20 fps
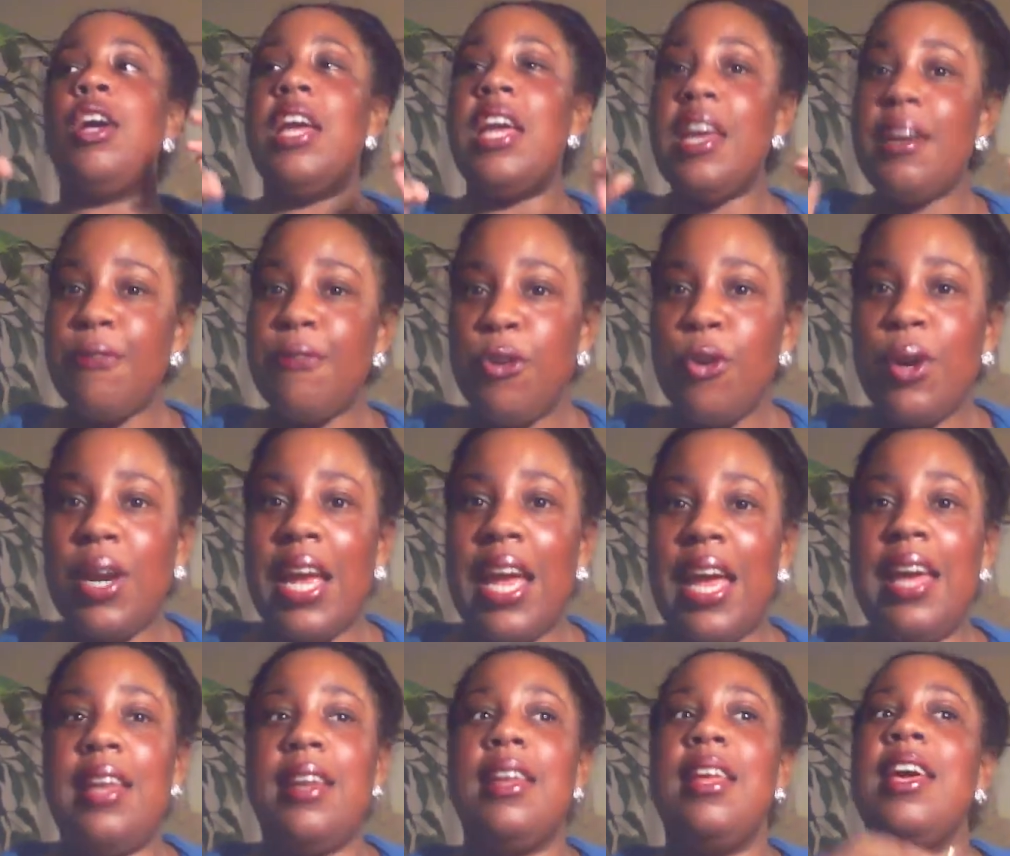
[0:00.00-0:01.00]
If you
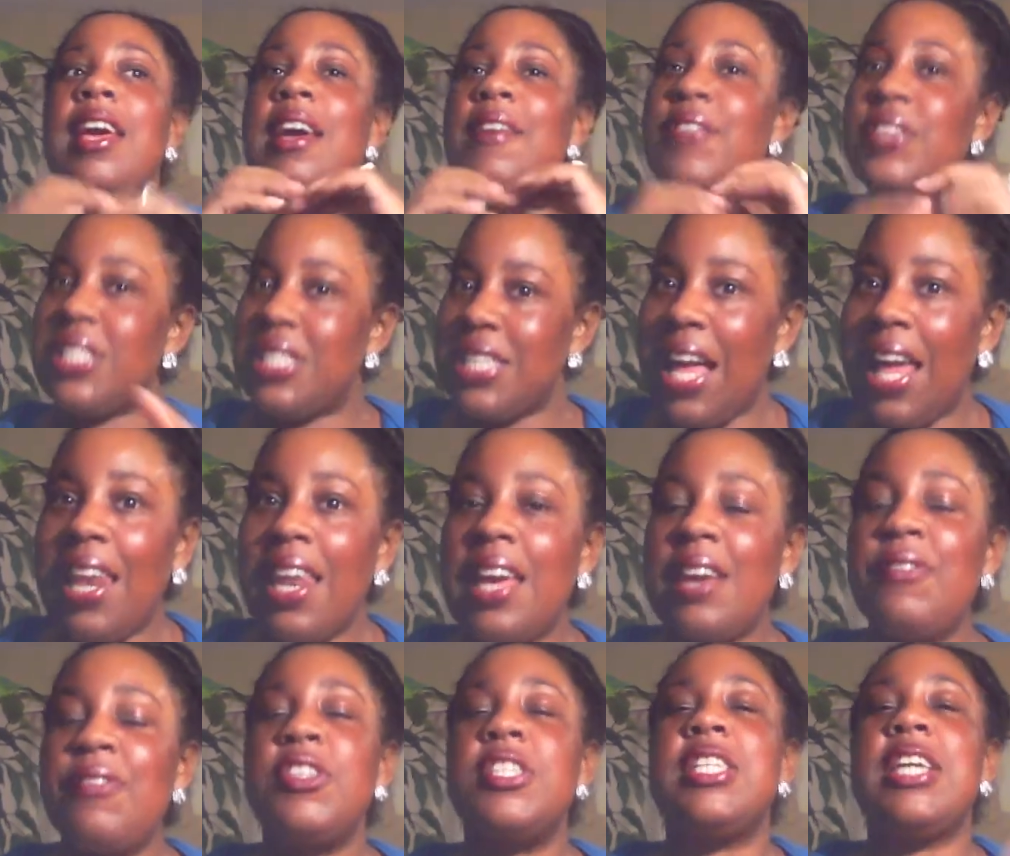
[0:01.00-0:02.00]
can, if it's not
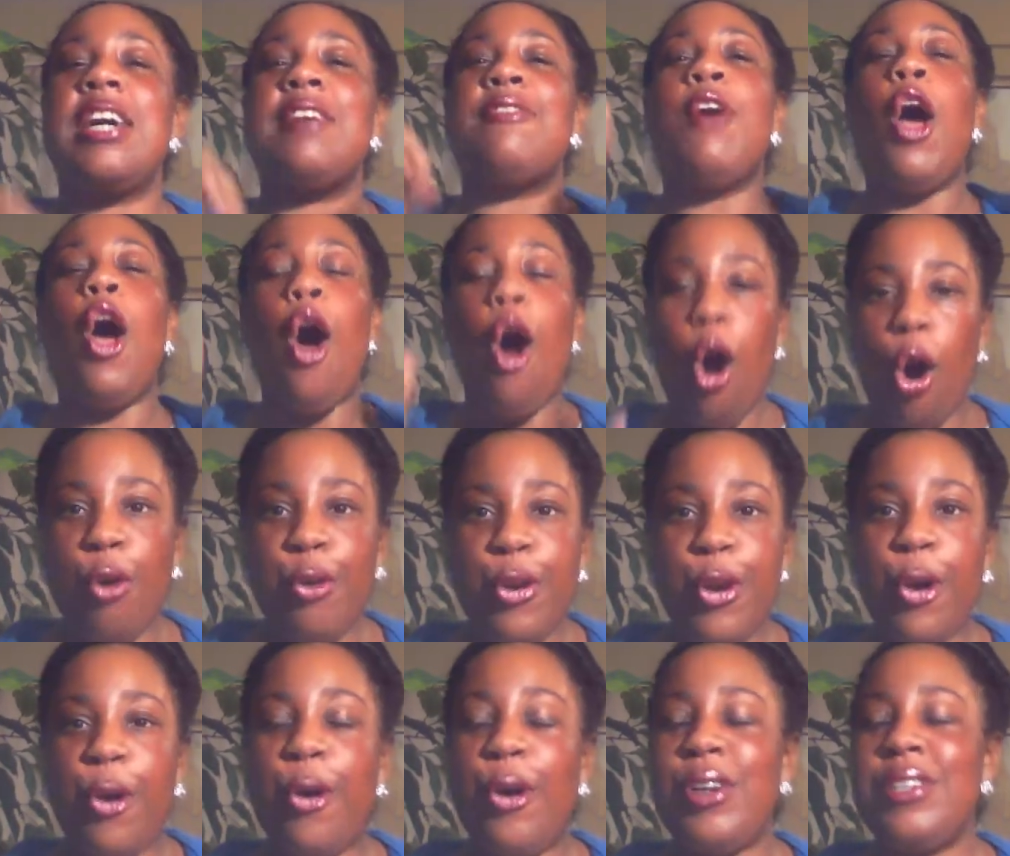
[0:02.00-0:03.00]
life or death, hold
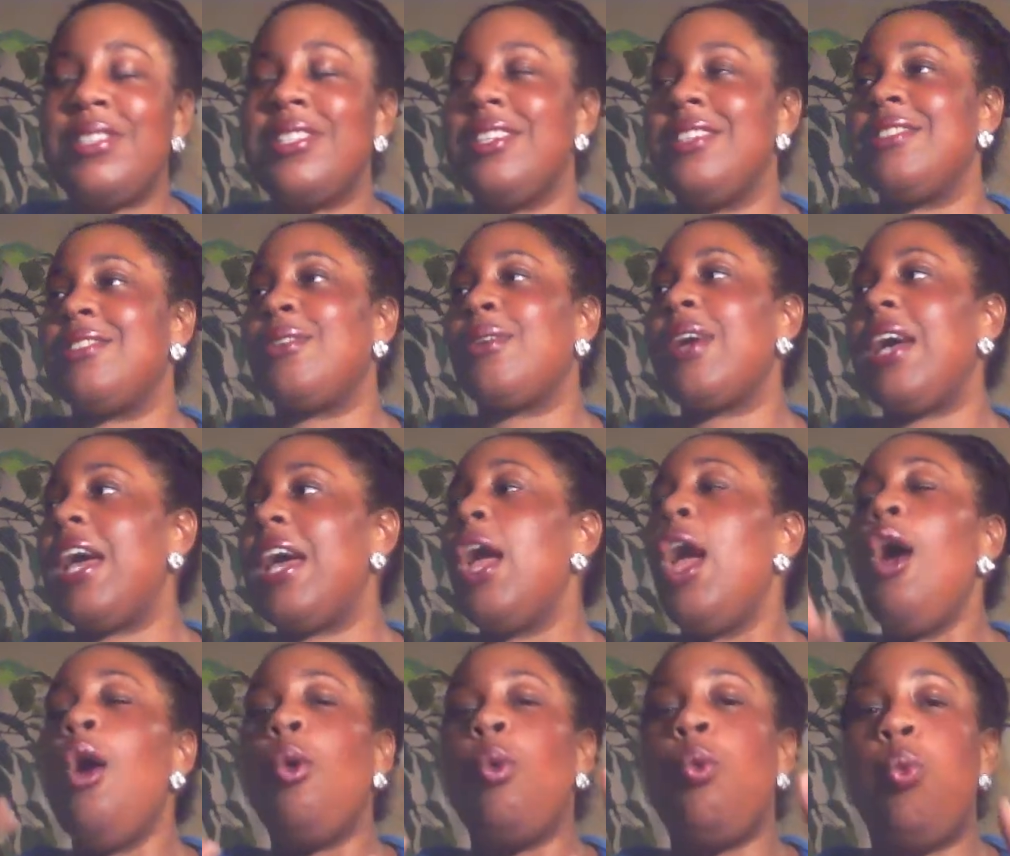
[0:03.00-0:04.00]
your horses, okay?
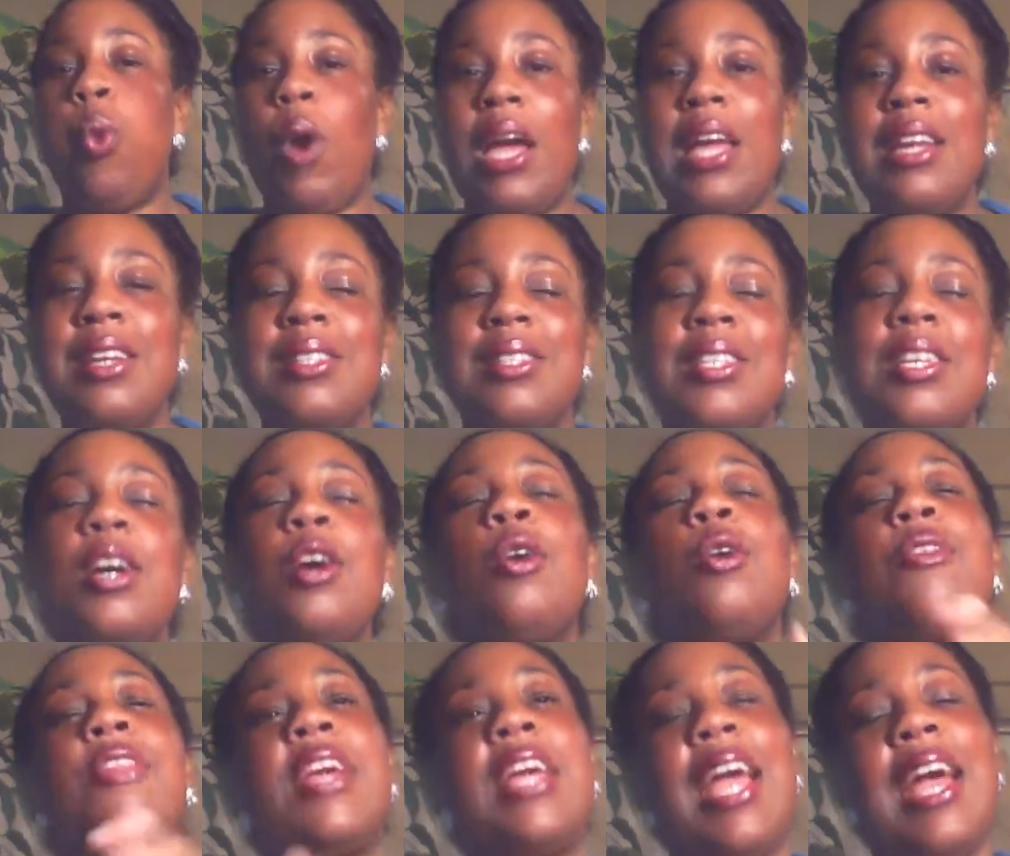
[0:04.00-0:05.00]
Wait
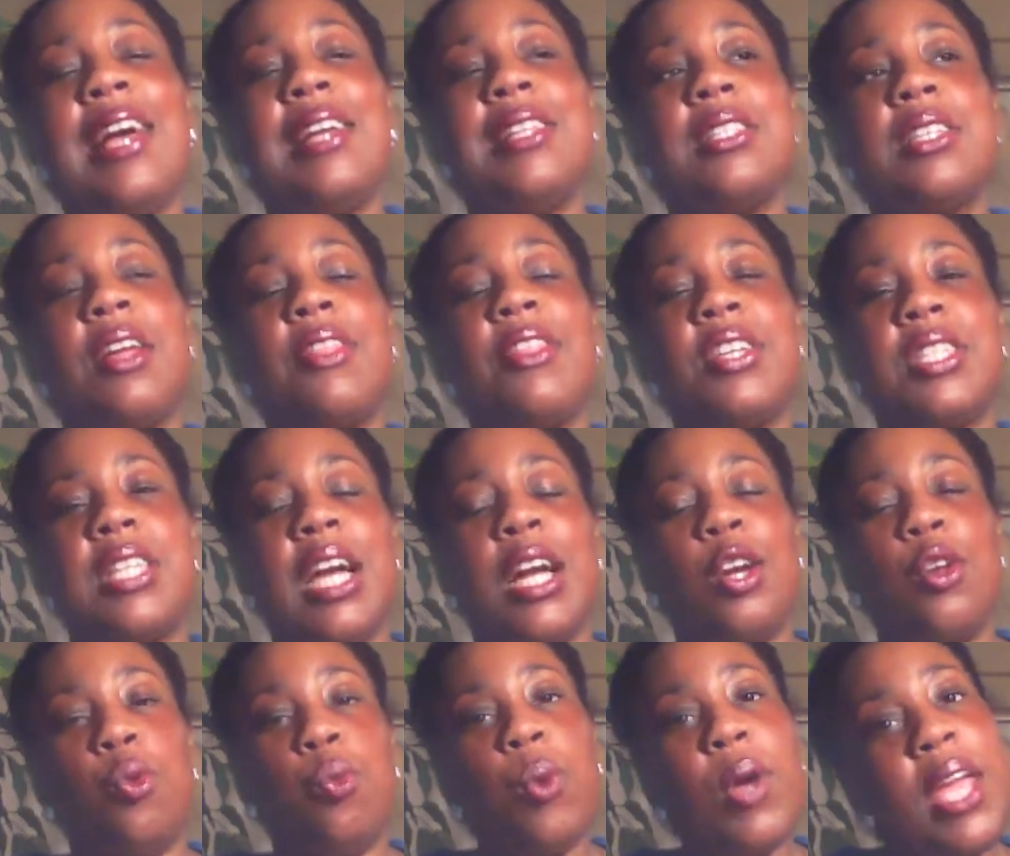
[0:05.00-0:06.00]
until the end of the
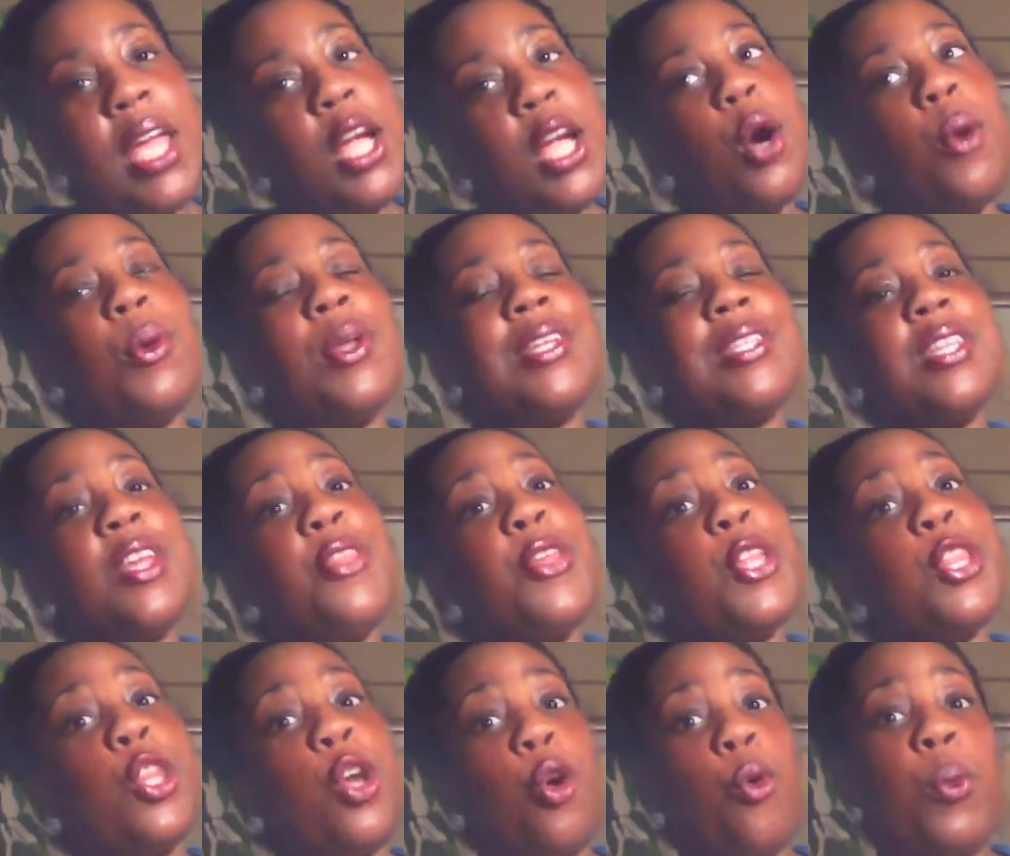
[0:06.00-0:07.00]
second week, going into
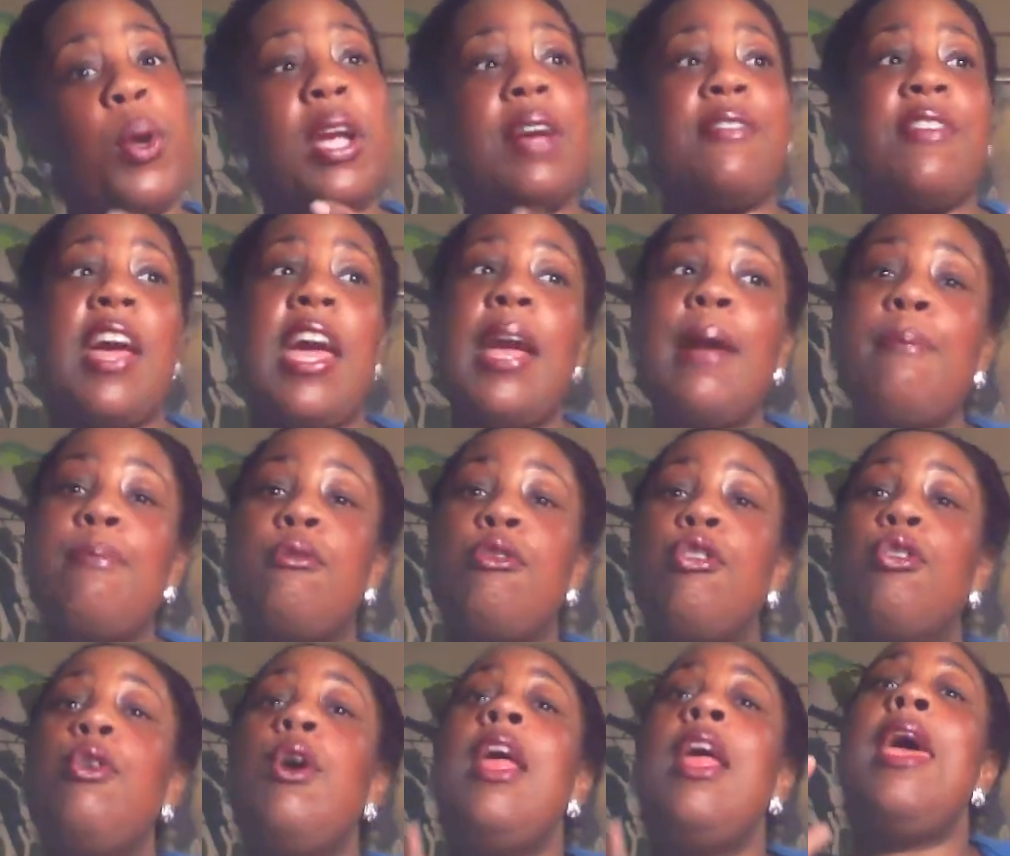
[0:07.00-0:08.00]
the third week of
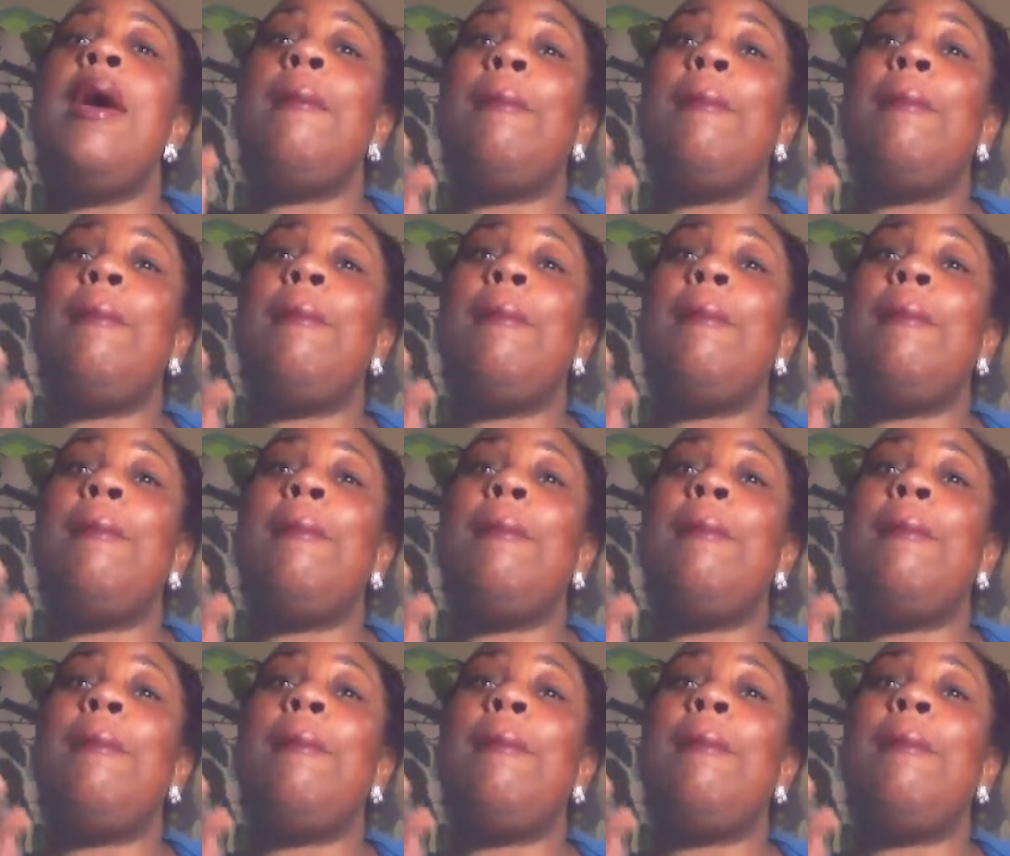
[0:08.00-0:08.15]
April.